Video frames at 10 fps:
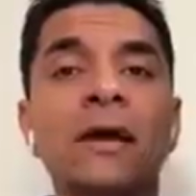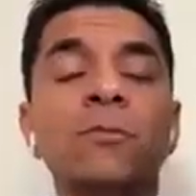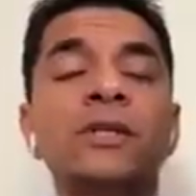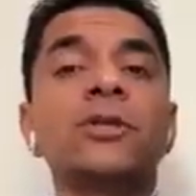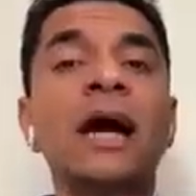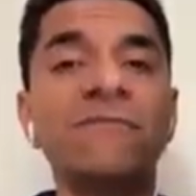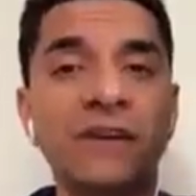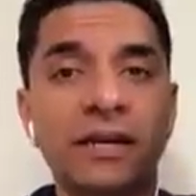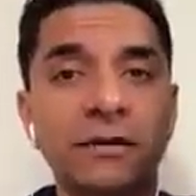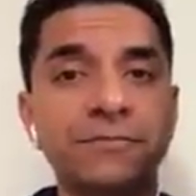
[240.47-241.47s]
And with
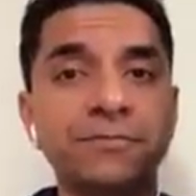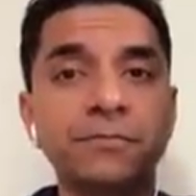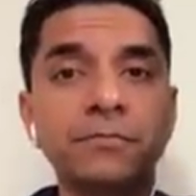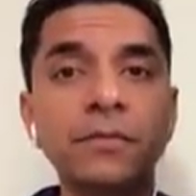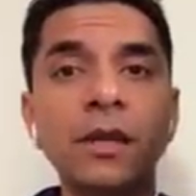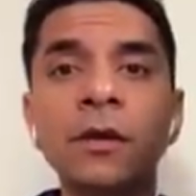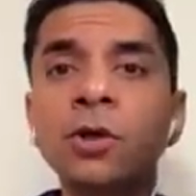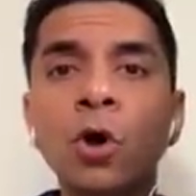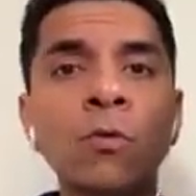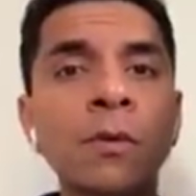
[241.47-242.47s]
traffic,
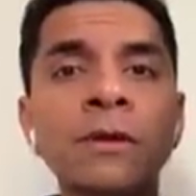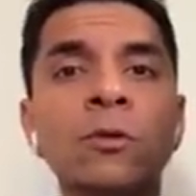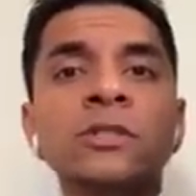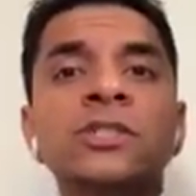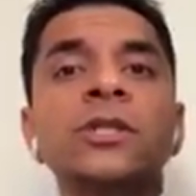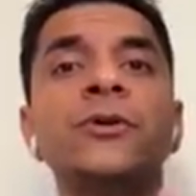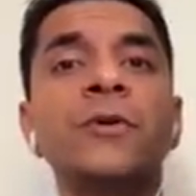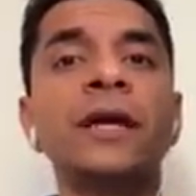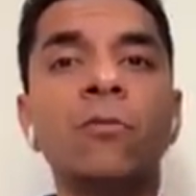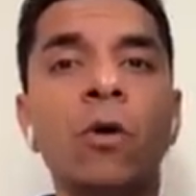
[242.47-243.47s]
no woman wants to
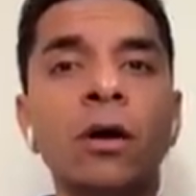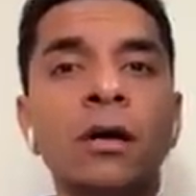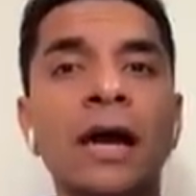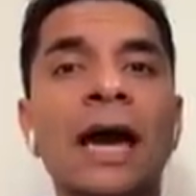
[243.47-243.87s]
drink water